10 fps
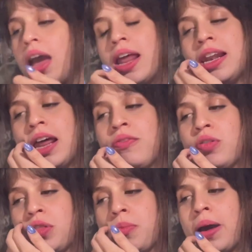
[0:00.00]
And then
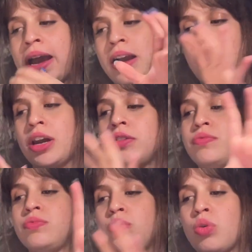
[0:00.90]
for the back, I'll kind of
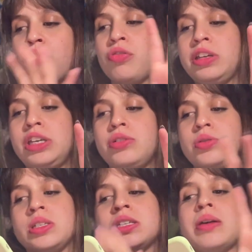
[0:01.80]
roughly use
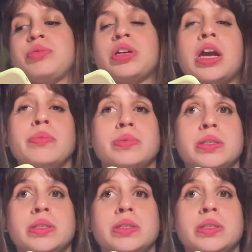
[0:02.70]
the same shapes.